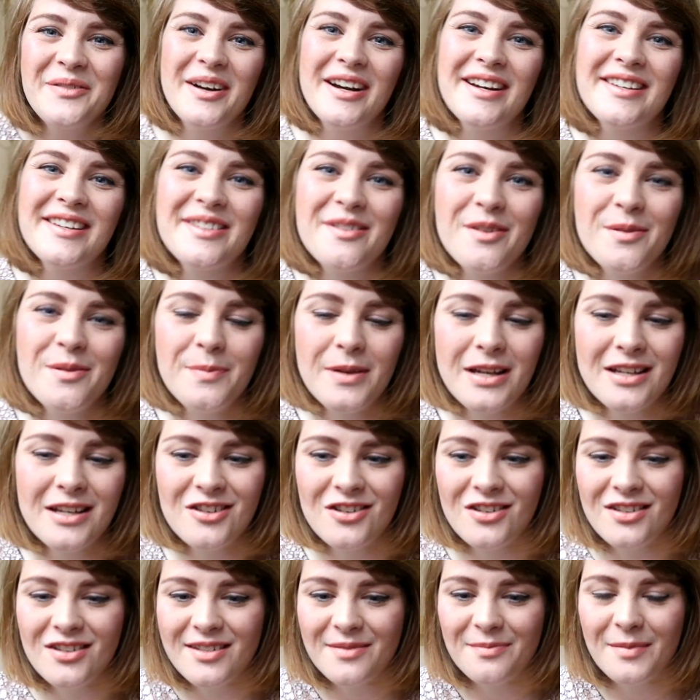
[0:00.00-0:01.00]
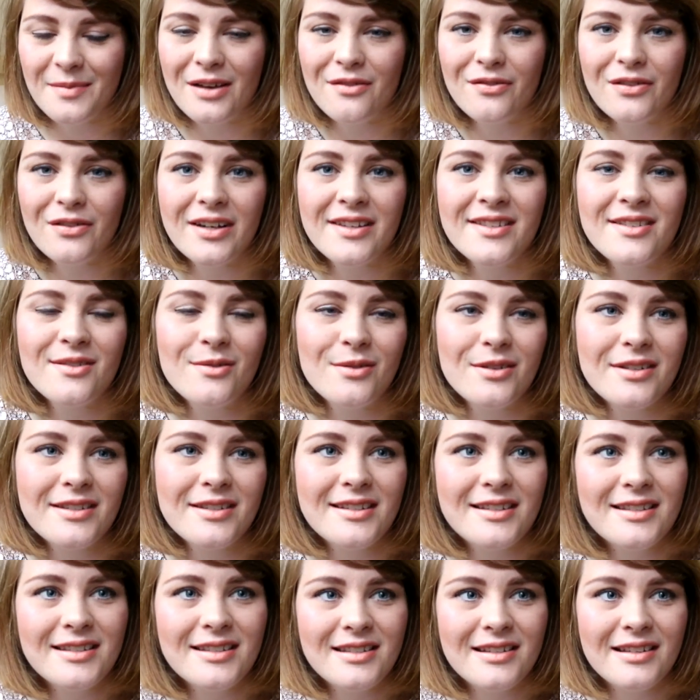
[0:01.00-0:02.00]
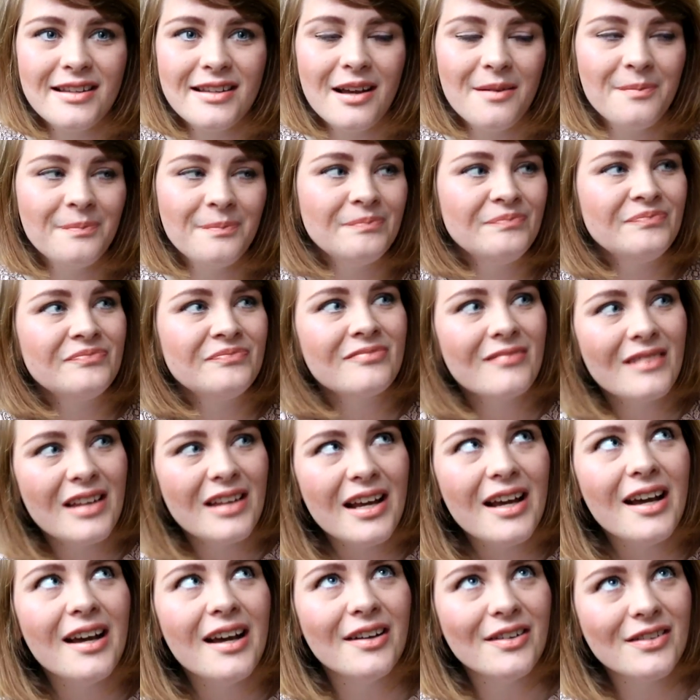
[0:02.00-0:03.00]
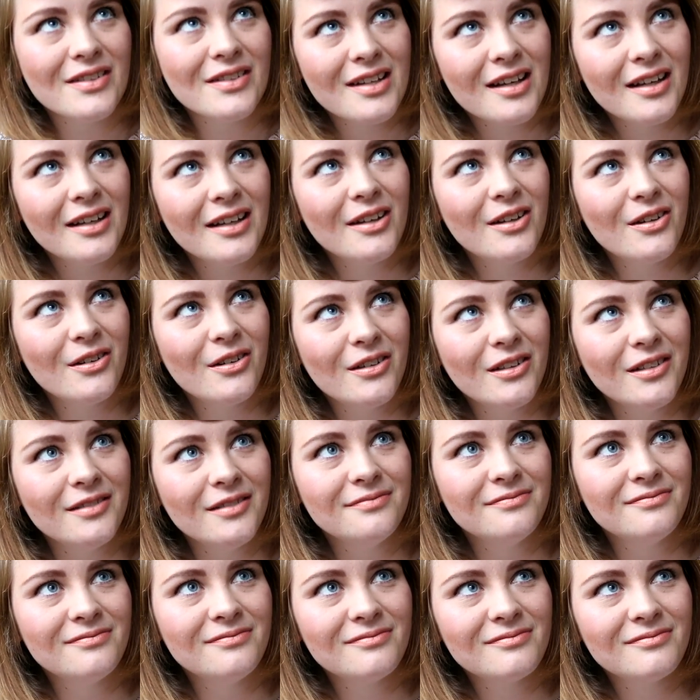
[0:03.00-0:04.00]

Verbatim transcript: where I sold pictures of my friends' horses to them. Yeah, it was kind of cool